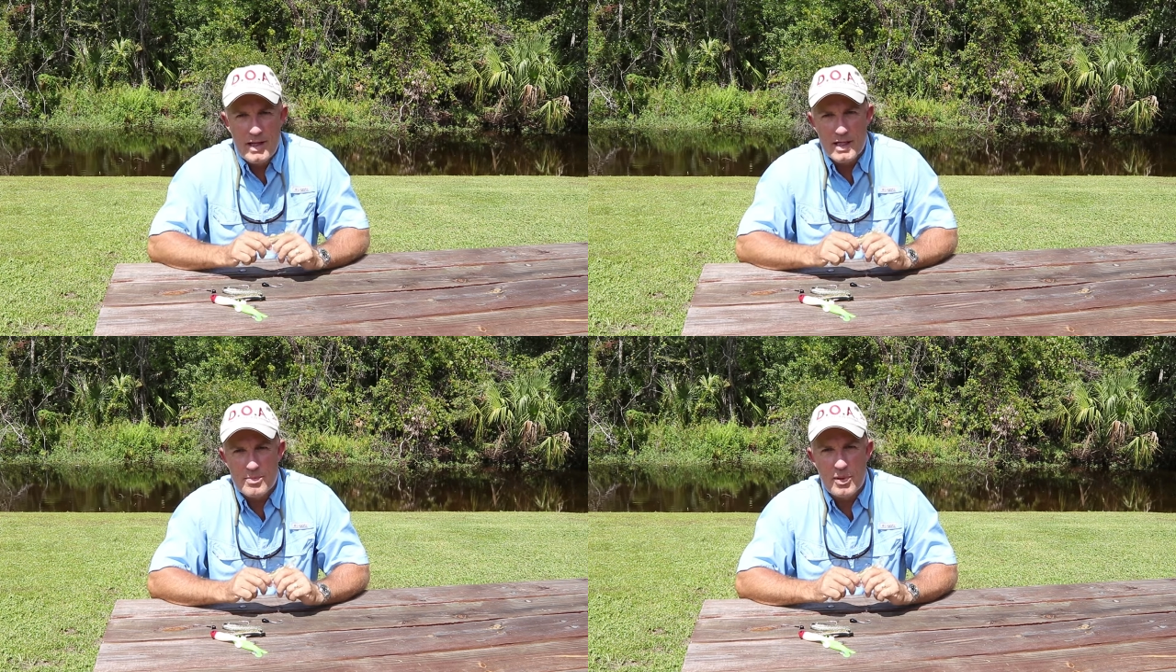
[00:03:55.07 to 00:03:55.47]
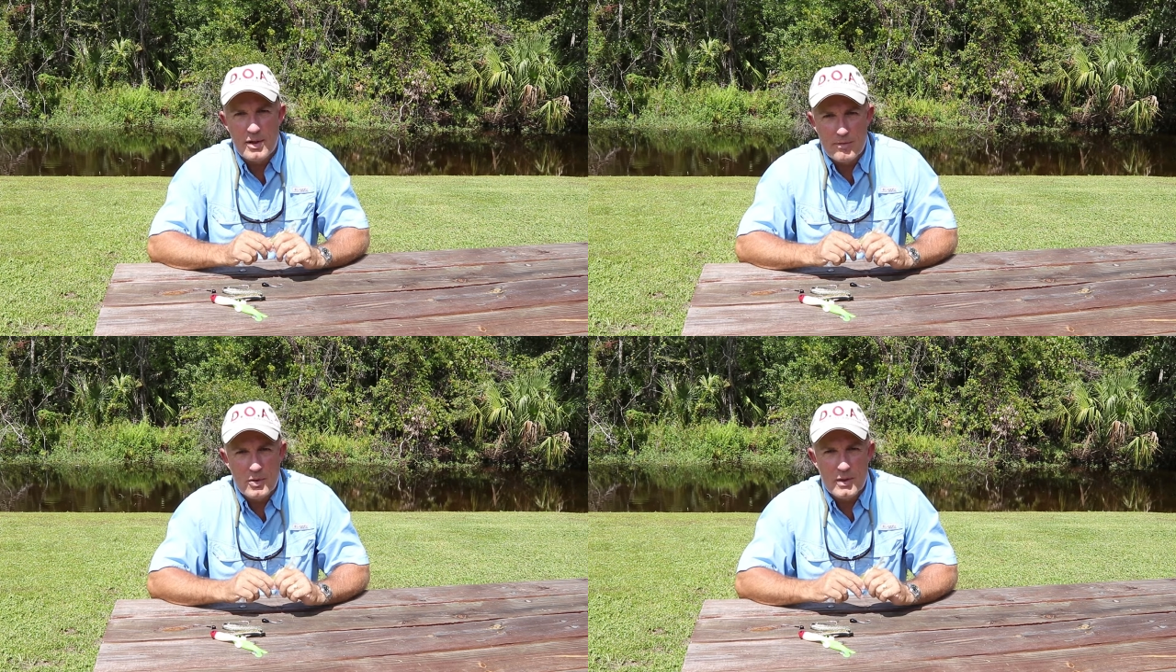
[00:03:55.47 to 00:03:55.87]
as
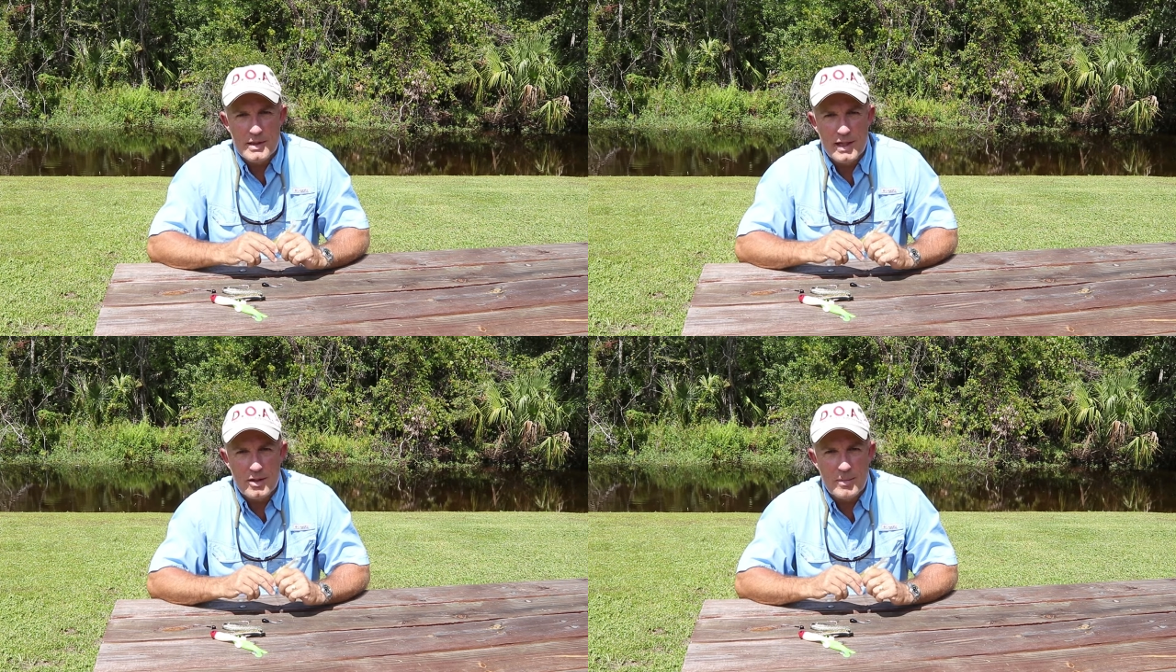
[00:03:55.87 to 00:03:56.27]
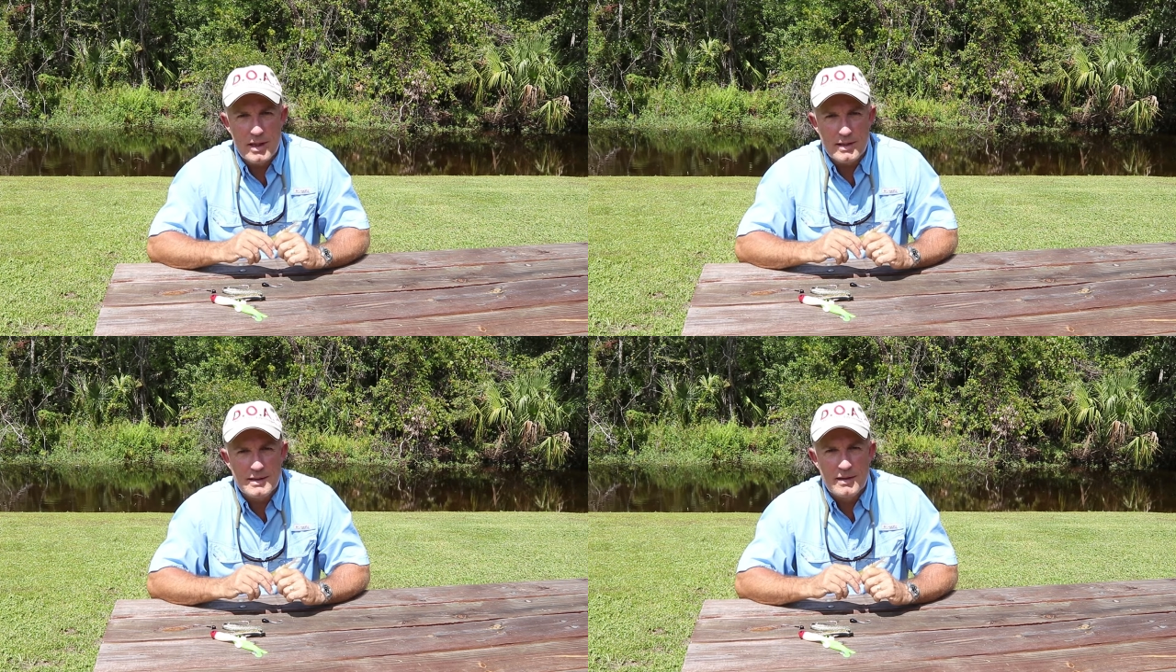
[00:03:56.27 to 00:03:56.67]
part of your tackle
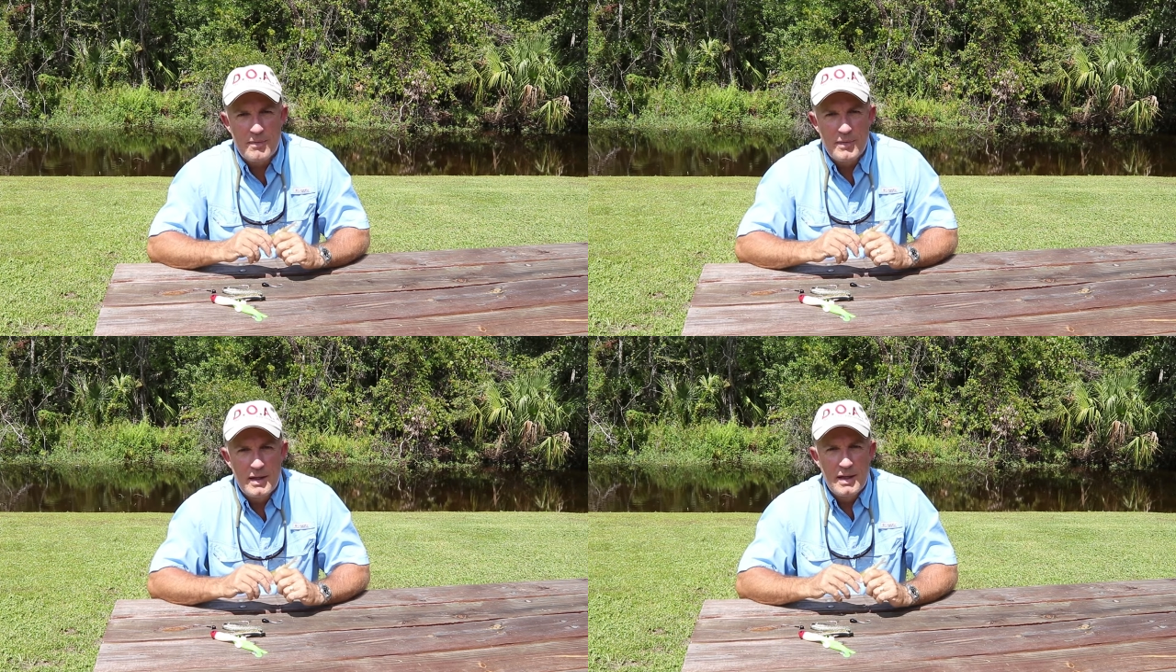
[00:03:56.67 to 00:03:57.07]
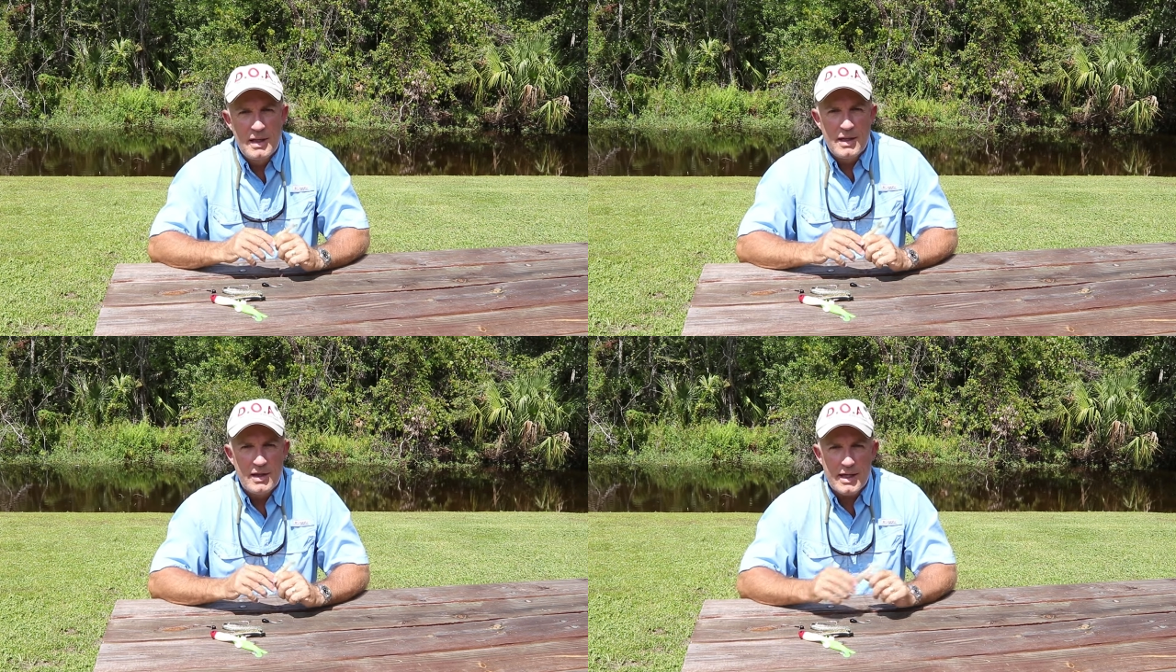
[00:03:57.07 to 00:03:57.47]
box.
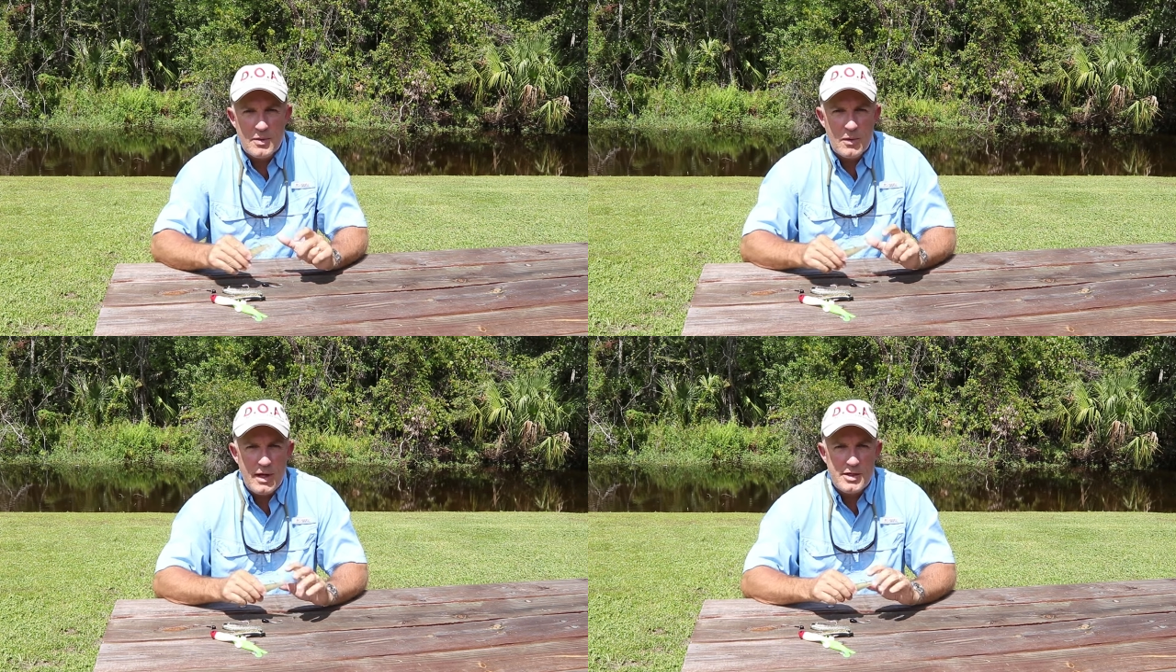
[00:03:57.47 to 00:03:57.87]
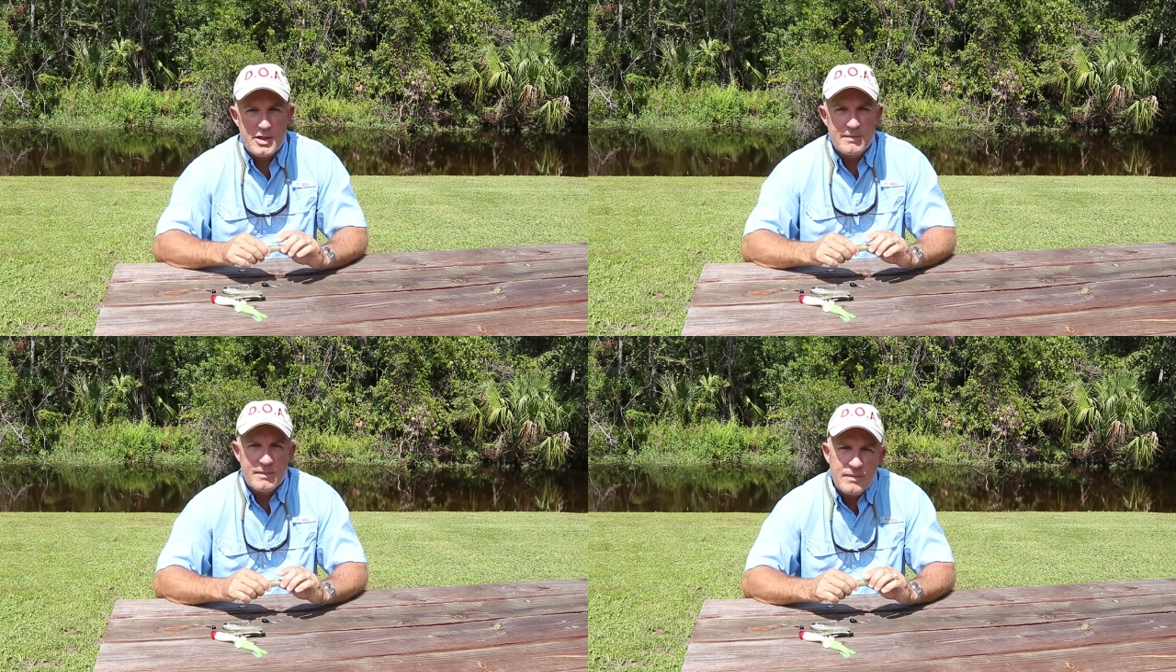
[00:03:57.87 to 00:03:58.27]
Thanks for
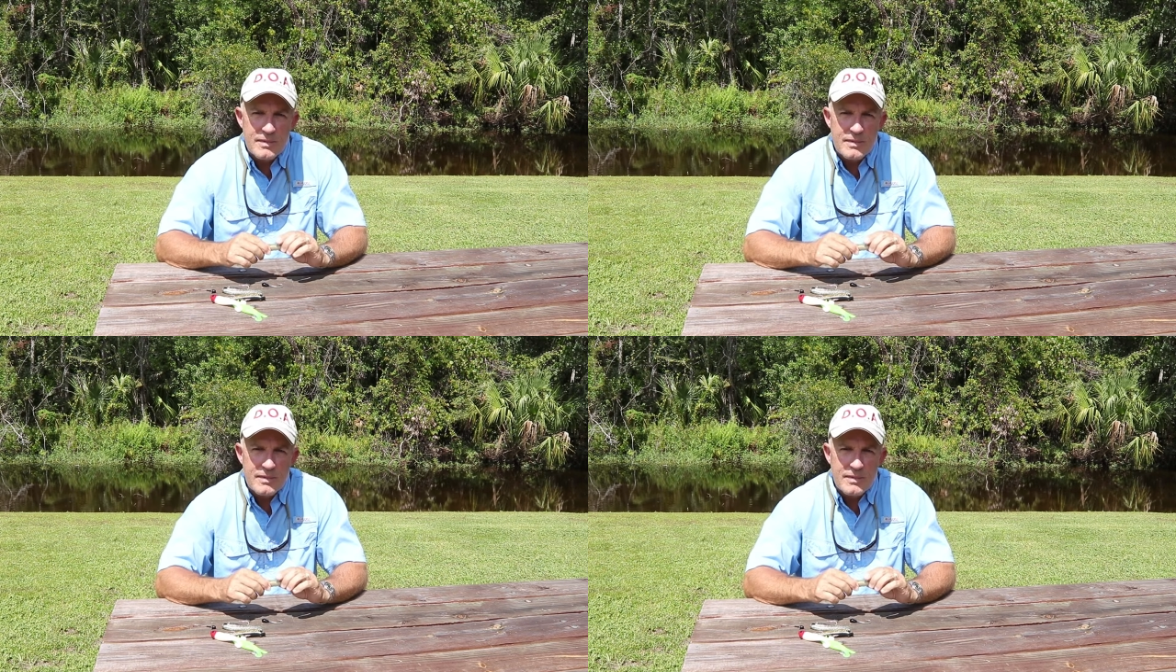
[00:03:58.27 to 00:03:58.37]
watching.